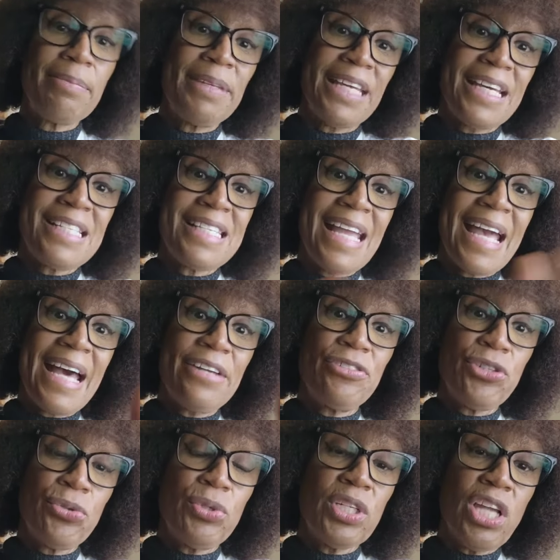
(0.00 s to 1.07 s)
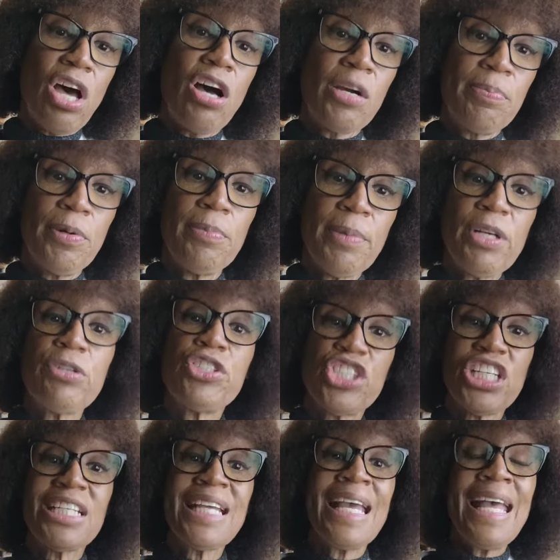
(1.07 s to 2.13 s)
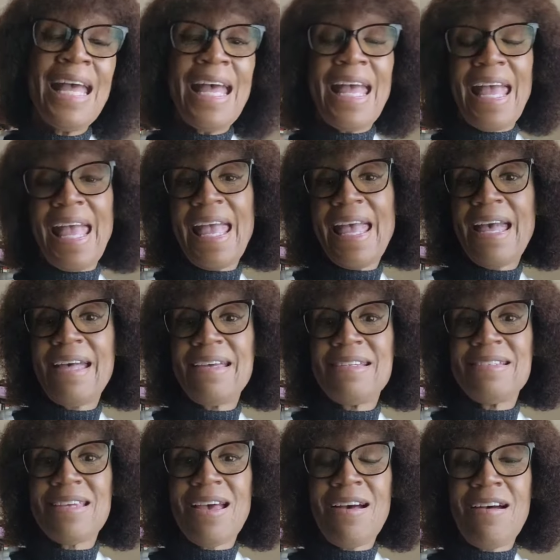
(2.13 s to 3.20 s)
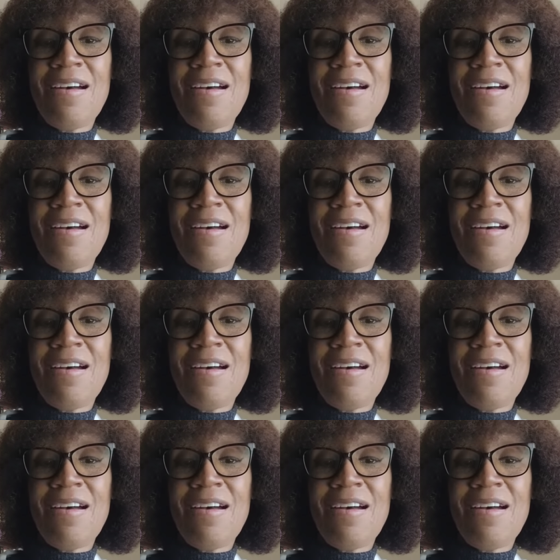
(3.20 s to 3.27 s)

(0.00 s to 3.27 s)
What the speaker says: because they got to do a long promotion. And